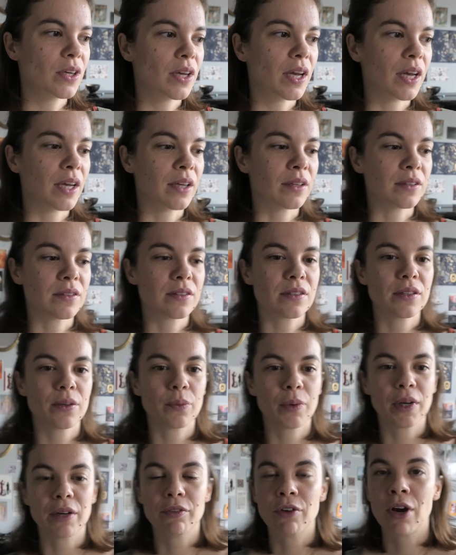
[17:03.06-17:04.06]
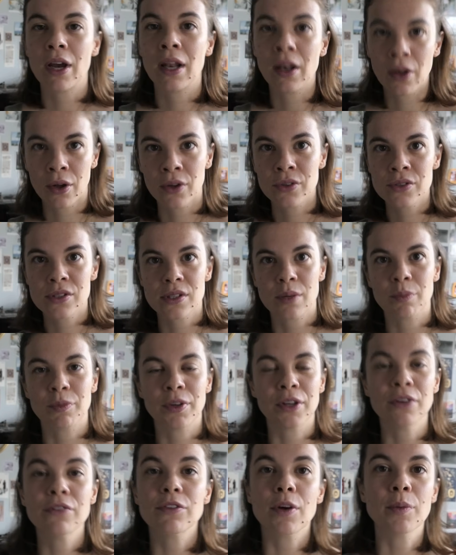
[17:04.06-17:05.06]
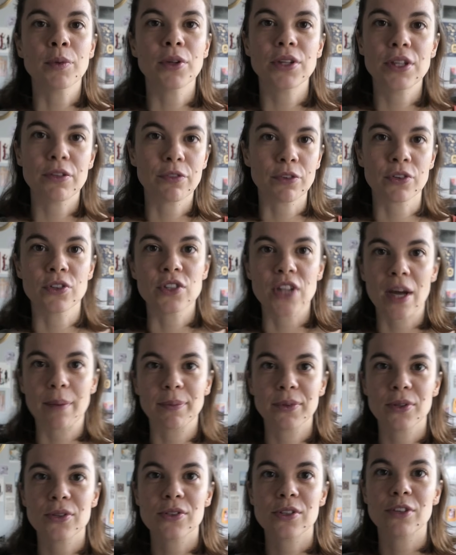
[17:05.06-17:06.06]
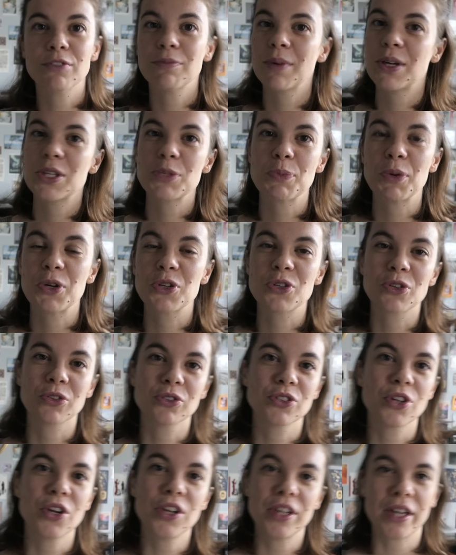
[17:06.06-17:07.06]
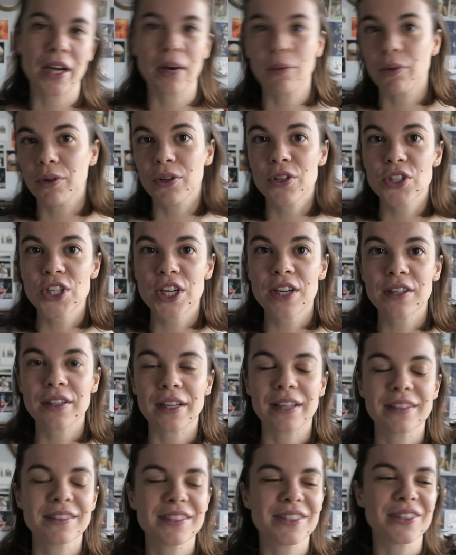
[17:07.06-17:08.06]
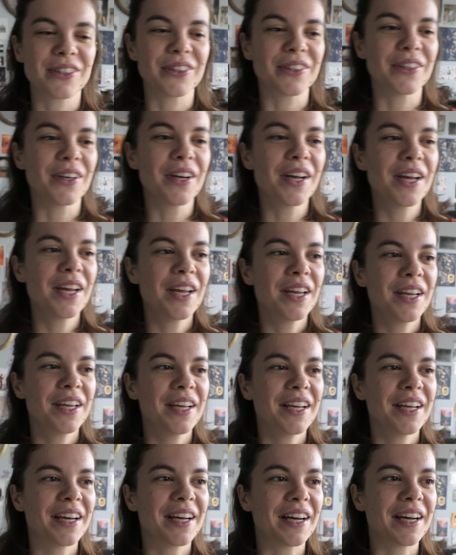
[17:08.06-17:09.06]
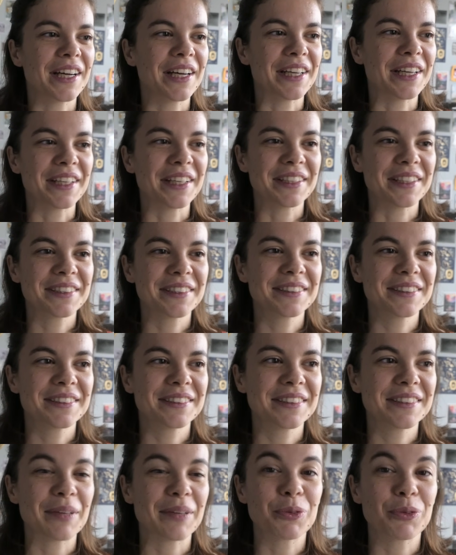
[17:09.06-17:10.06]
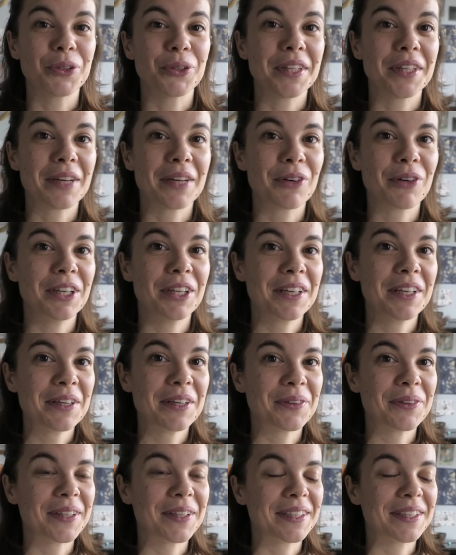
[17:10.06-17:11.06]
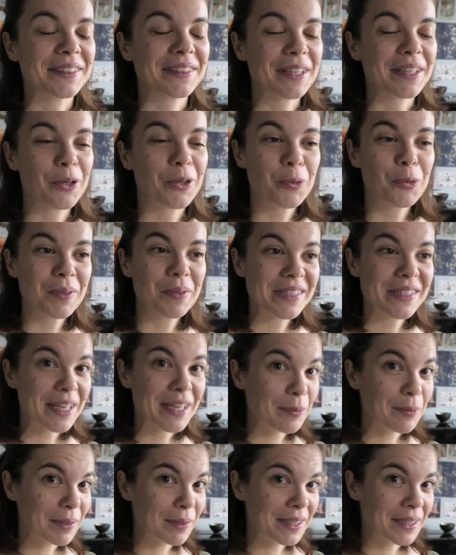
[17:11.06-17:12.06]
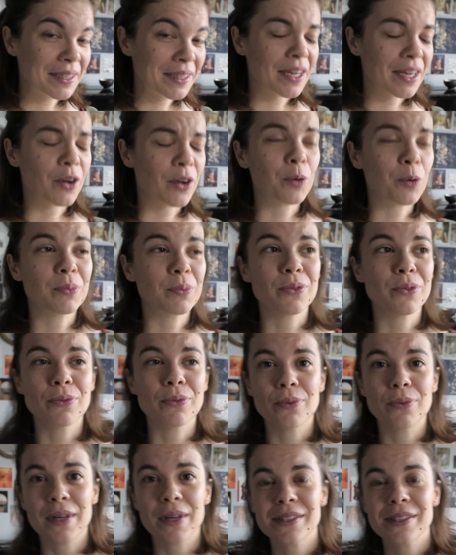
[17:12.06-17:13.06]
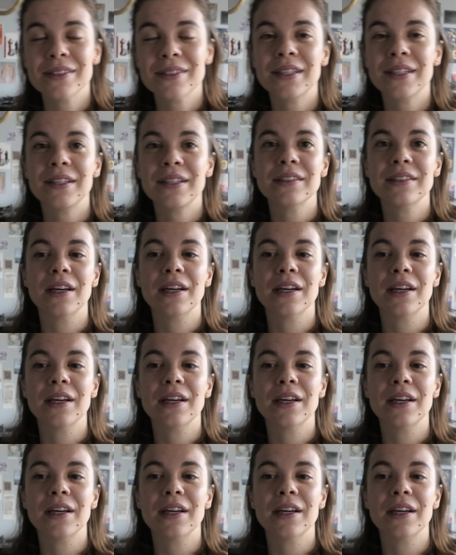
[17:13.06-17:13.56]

And whenever I learn something from the different chapters of my spiritual journey, I want to share that. So I'm doing that right now, and I hope it's helping. I hope you resonate.